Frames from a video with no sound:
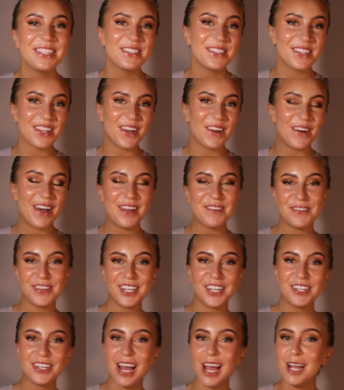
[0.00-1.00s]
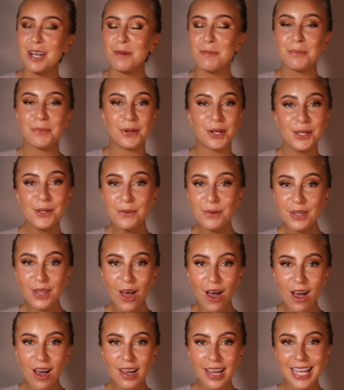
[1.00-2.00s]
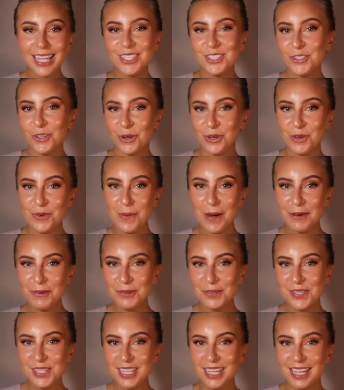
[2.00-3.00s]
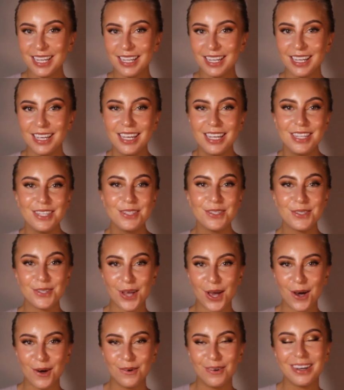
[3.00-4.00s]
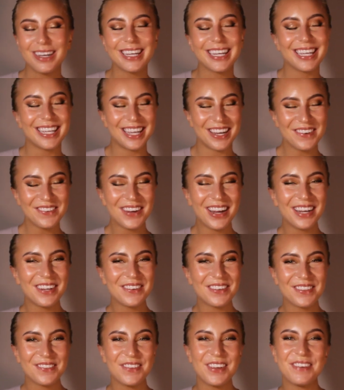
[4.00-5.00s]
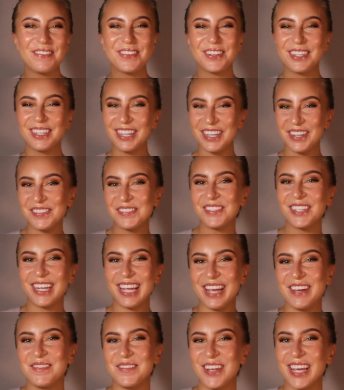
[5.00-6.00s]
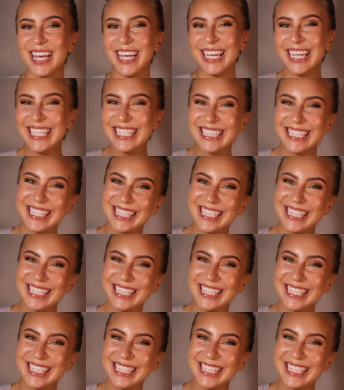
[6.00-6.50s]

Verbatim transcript: So I figured I'd bring you along and show you my routine. So get ready with me for Gopher Game Day.